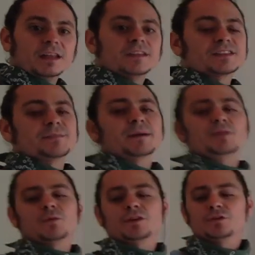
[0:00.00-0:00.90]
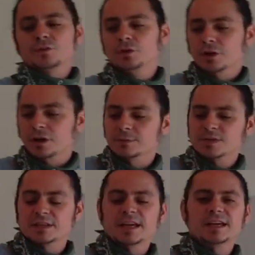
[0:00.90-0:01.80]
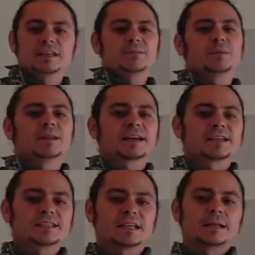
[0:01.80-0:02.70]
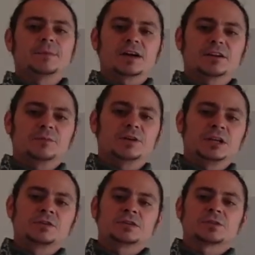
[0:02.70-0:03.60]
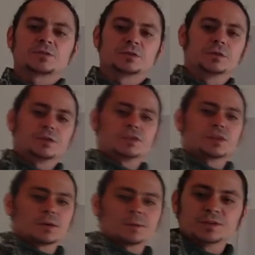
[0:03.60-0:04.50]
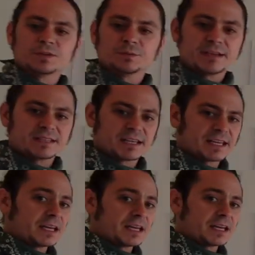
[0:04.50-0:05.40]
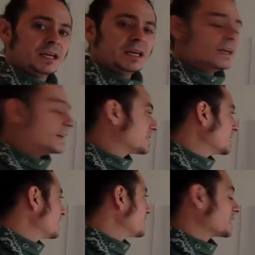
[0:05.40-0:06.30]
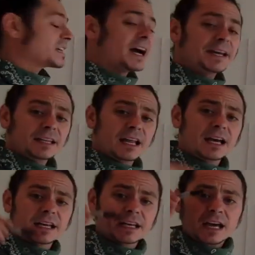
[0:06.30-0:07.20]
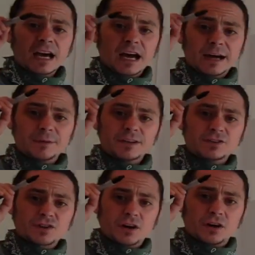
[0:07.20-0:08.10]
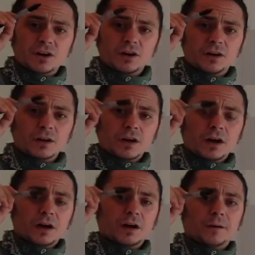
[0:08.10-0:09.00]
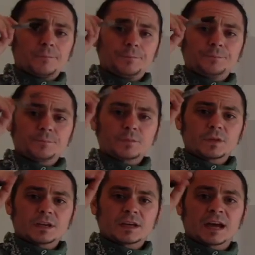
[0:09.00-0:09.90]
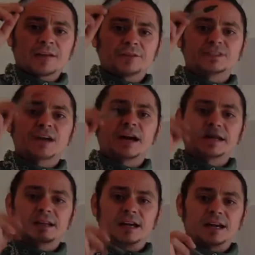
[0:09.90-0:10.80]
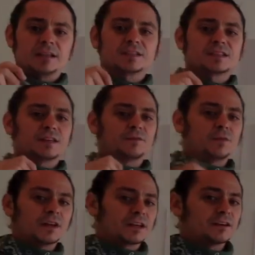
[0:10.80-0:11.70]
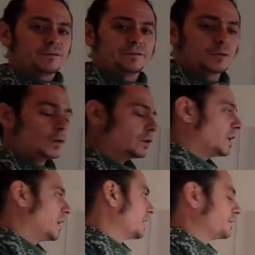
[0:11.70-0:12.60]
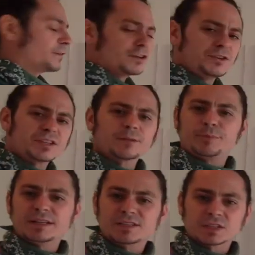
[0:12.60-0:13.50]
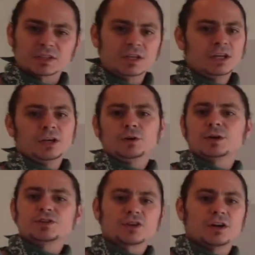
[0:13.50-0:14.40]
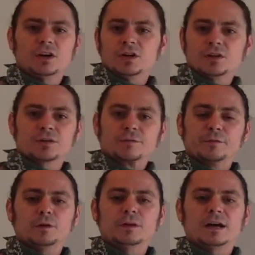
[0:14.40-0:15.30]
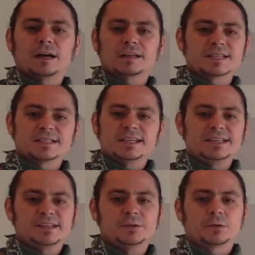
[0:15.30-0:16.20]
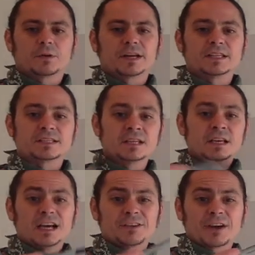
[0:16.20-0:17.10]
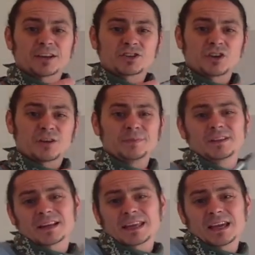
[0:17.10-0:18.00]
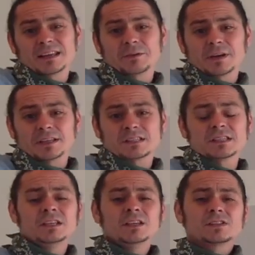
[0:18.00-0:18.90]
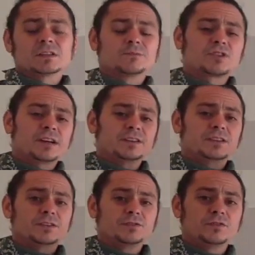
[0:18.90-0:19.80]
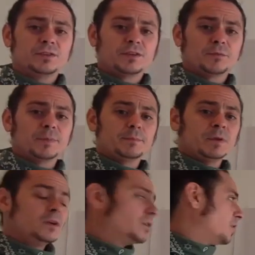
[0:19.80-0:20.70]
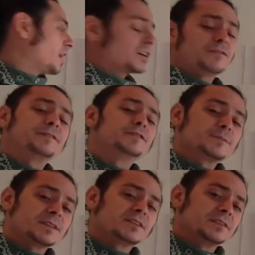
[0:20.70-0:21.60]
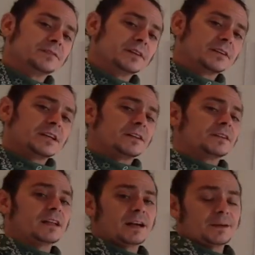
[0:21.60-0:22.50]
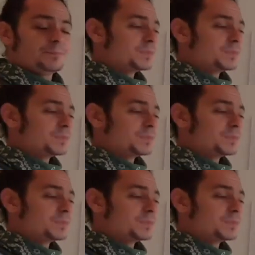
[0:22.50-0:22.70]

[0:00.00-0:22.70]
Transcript: This might be where your ruler comes in handy, but like I said, I'm not going to be using a ruler, so I'm going to do the best I can. And since it's a guideline, I'm going to draw kind of a dotted line instead of like a full line. If you're using a pencil, you can draw your full line because it's easy to erase. I've got a Sharpie that I can't erase, so I'm trying to, not confuse myself later down the line.